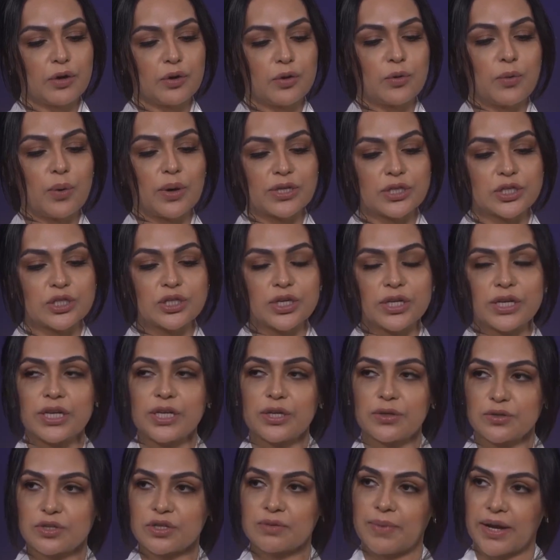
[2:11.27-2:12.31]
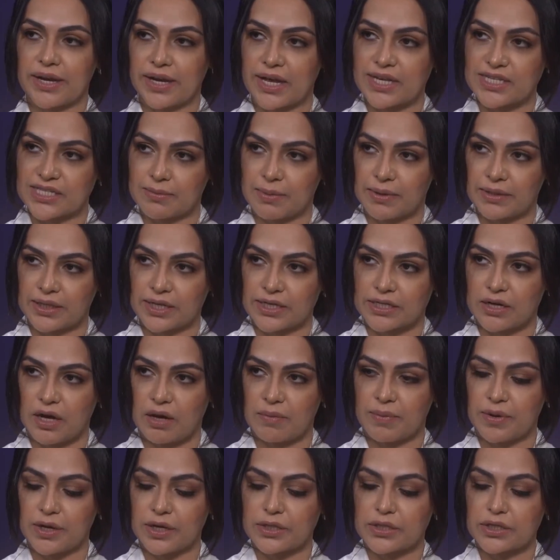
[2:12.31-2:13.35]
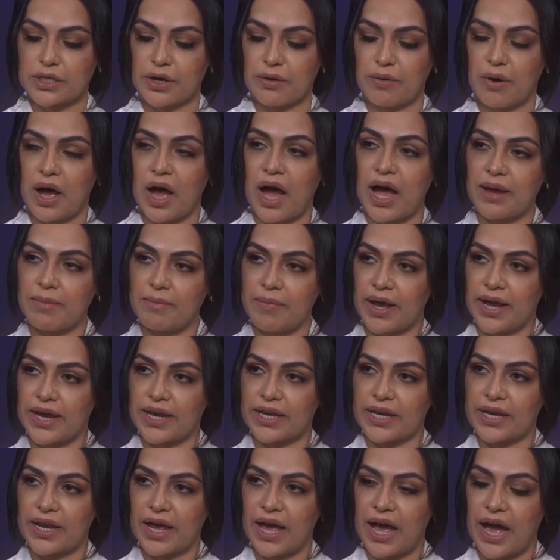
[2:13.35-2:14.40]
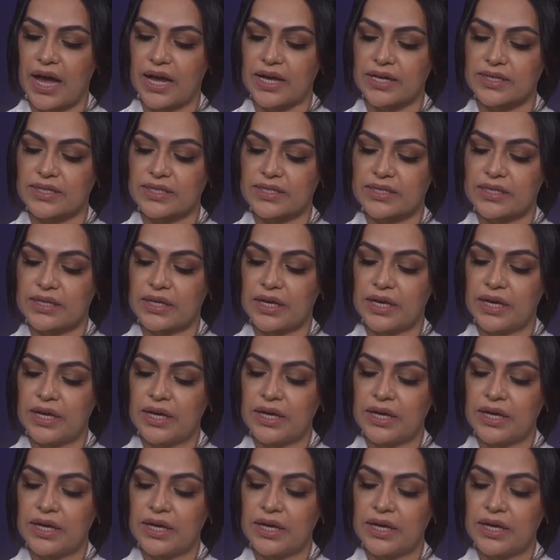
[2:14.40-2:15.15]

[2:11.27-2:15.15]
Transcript: question a user might ask about that topic. So I might ask,